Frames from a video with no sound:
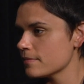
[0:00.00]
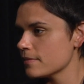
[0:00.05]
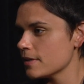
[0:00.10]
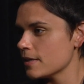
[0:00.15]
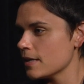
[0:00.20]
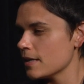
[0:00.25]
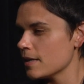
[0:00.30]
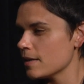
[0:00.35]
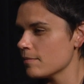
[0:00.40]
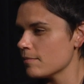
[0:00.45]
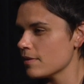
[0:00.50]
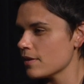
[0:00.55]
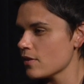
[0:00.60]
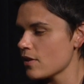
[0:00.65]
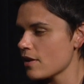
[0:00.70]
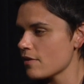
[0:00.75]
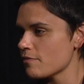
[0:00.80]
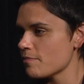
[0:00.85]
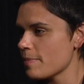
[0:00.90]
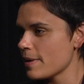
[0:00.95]
A
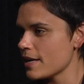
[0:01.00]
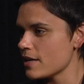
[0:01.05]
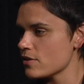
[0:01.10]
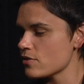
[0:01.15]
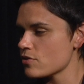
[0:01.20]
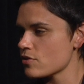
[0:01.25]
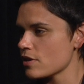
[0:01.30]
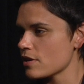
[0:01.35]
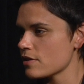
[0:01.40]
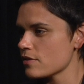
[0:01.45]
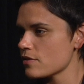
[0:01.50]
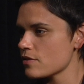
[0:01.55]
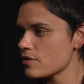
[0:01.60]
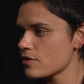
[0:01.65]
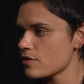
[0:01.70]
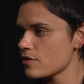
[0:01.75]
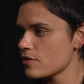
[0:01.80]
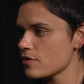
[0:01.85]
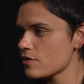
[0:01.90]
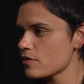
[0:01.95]
lot of
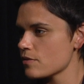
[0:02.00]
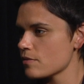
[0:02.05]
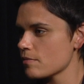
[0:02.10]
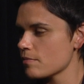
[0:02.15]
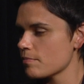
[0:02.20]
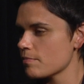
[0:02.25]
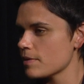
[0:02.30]
patience,